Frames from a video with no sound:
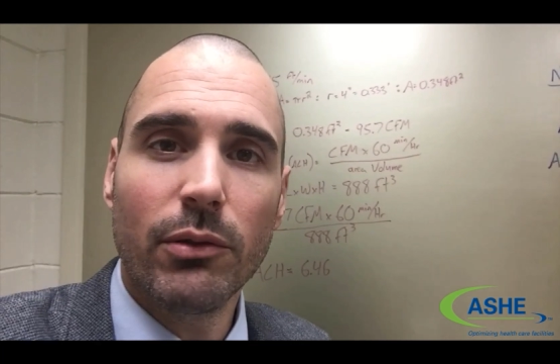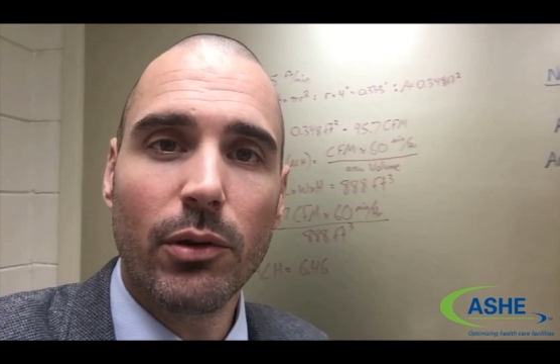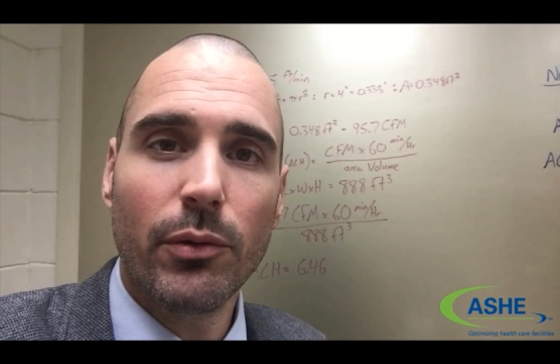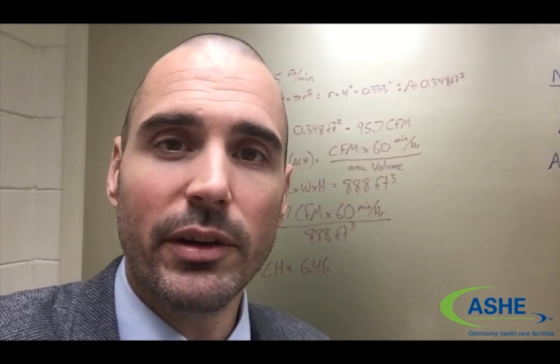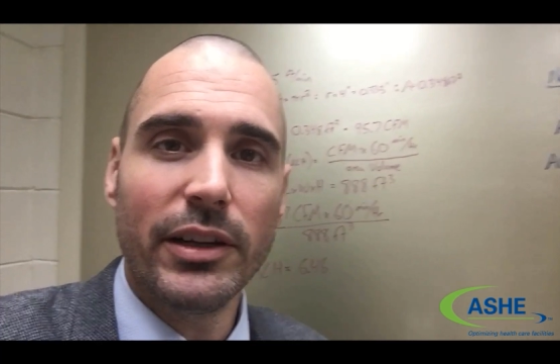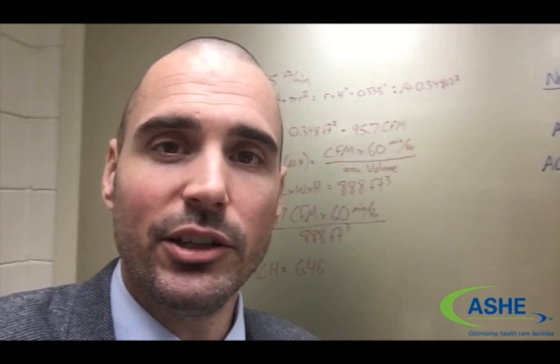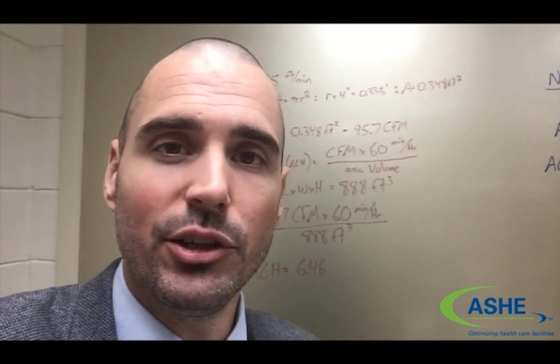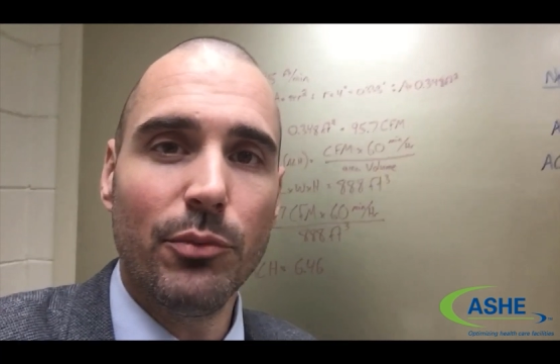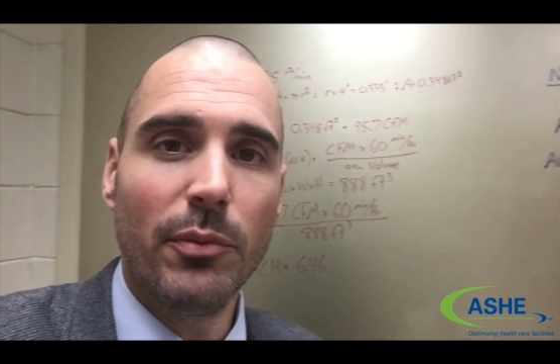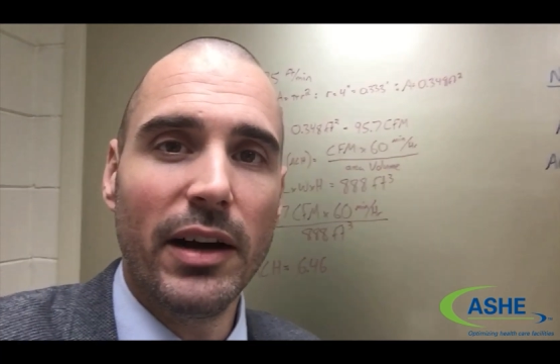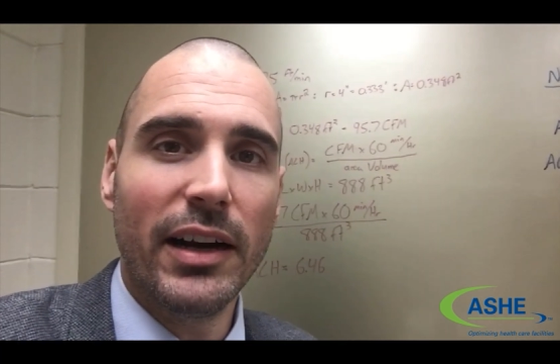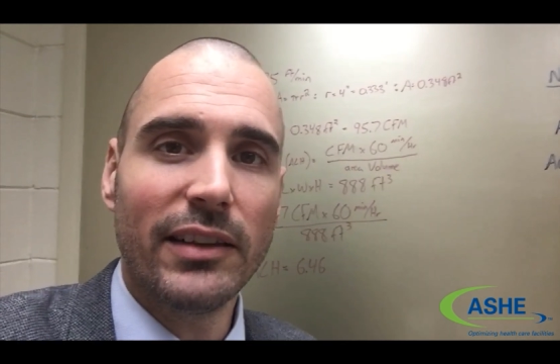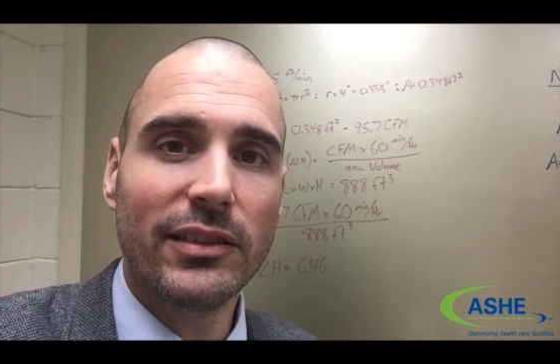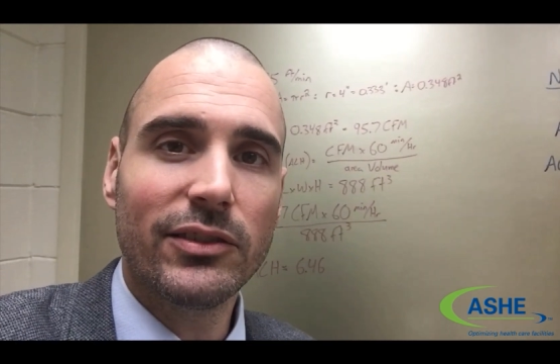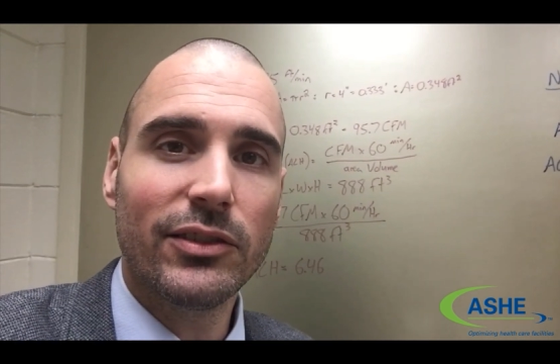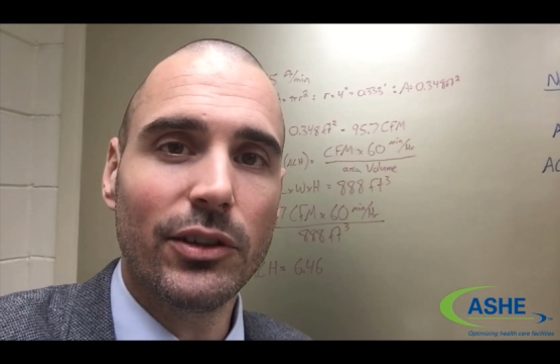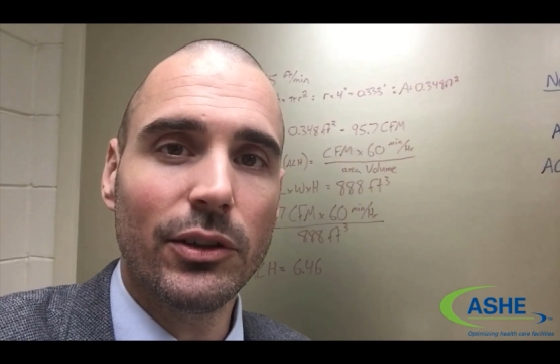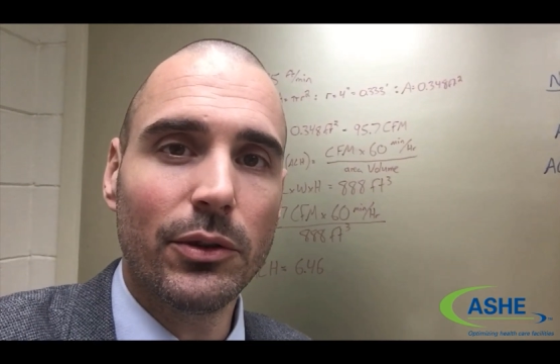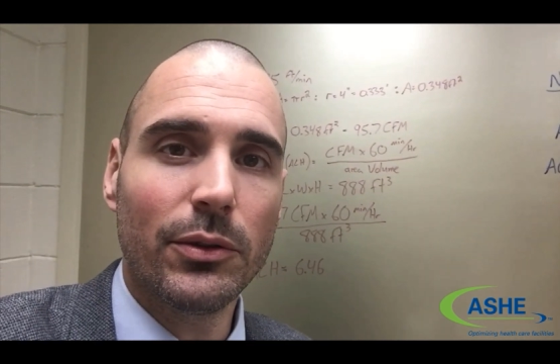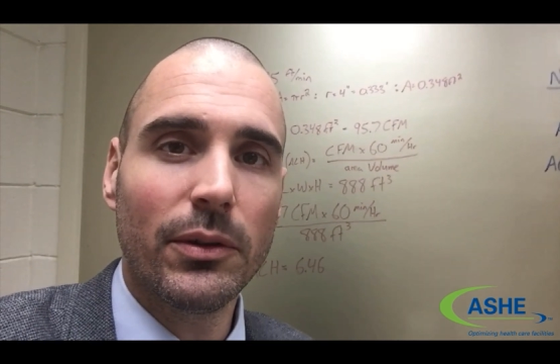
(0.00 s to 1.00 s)
what we do best.
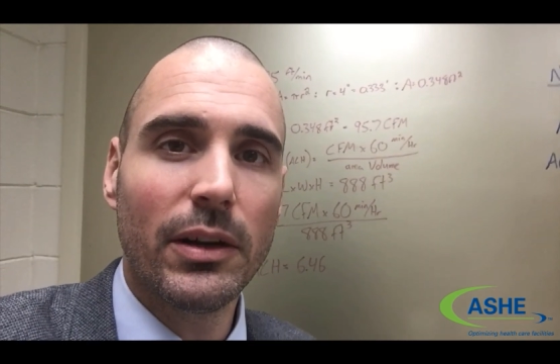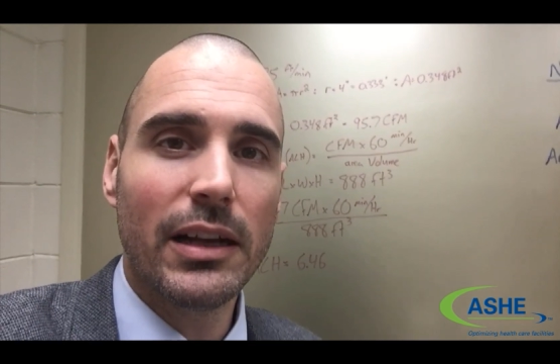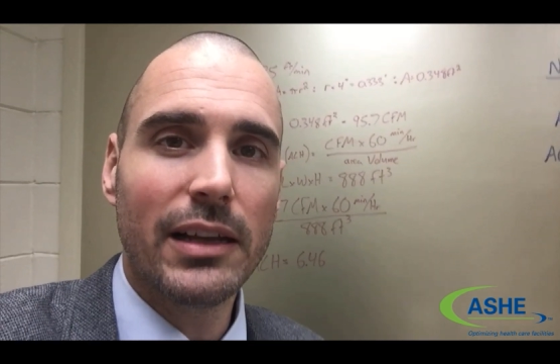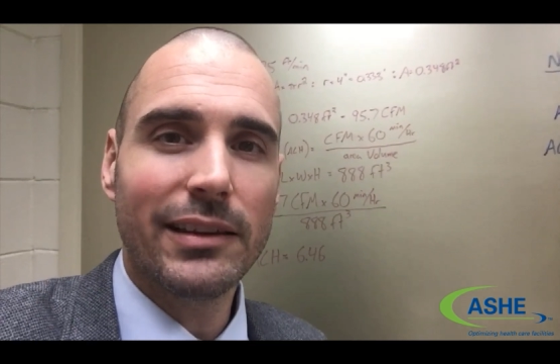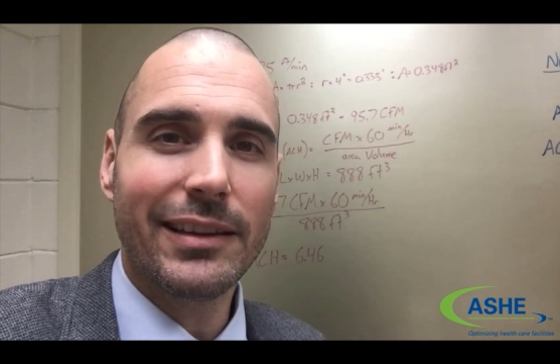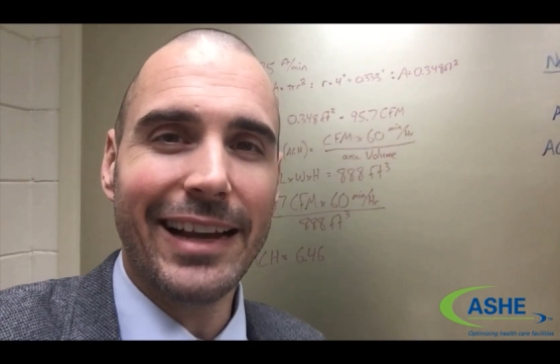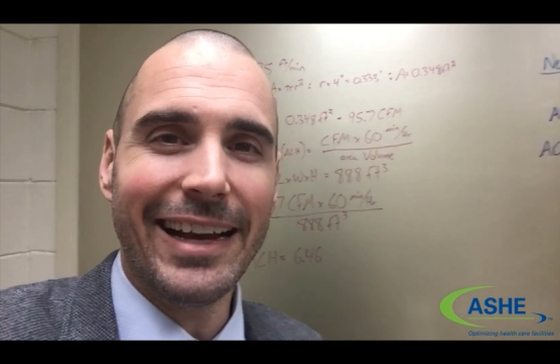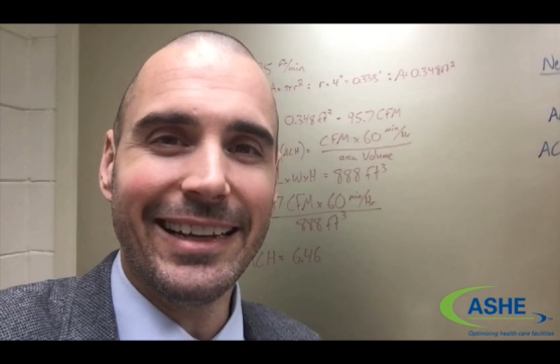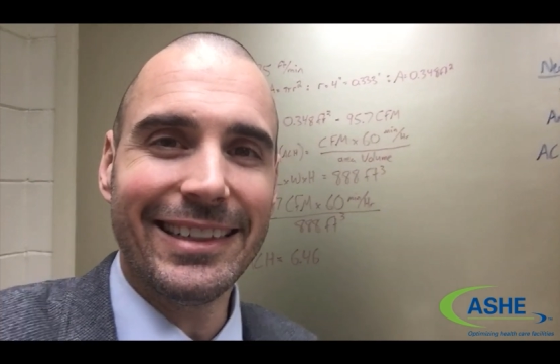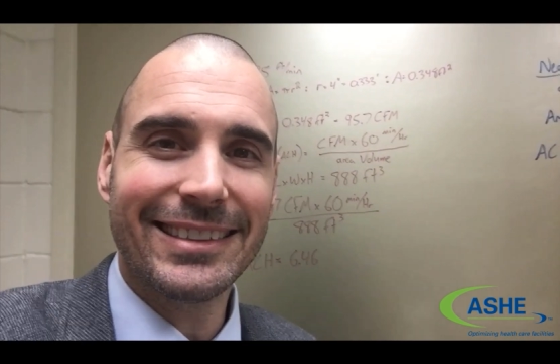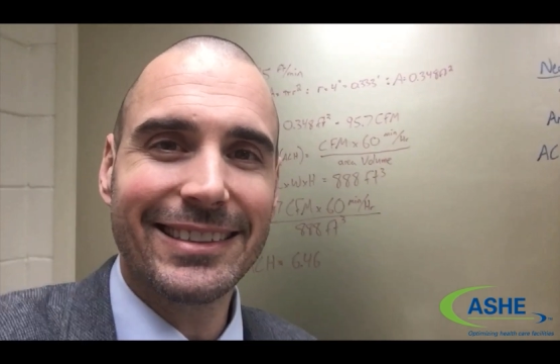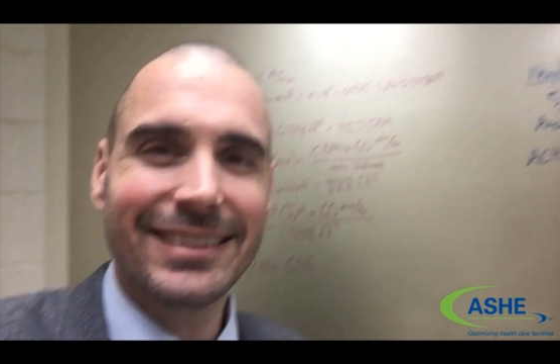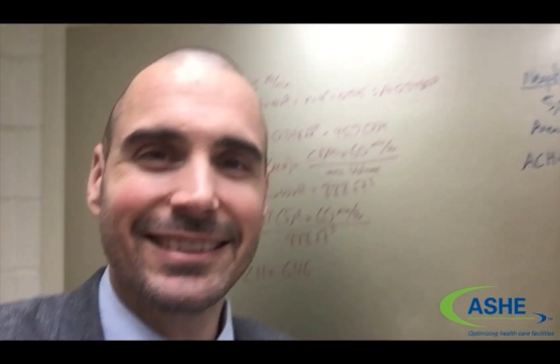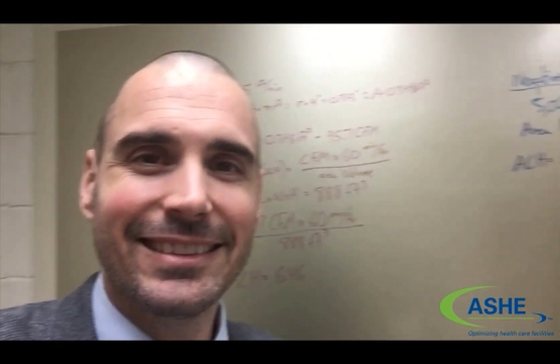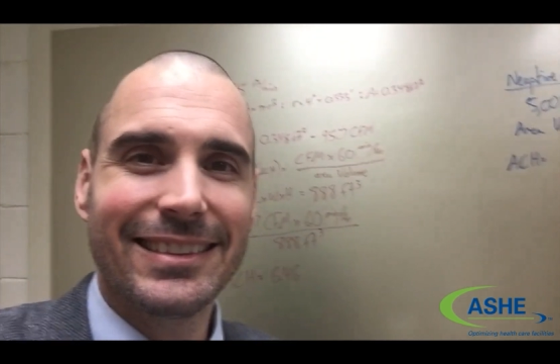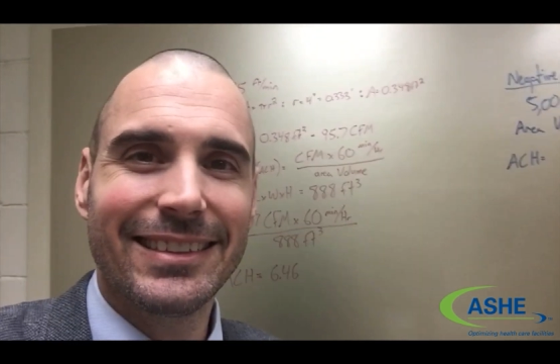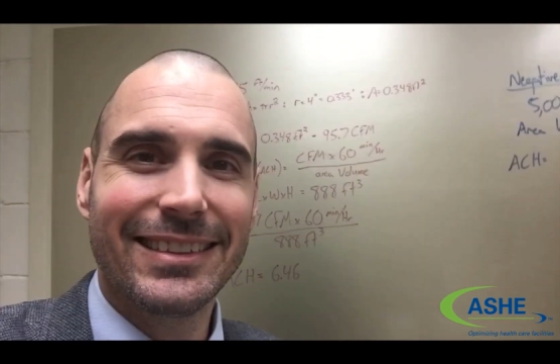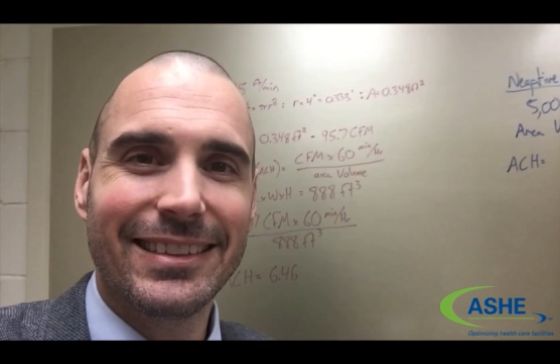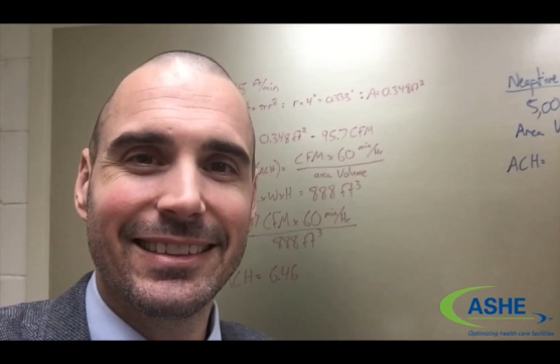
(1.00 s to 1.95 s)
So thanks.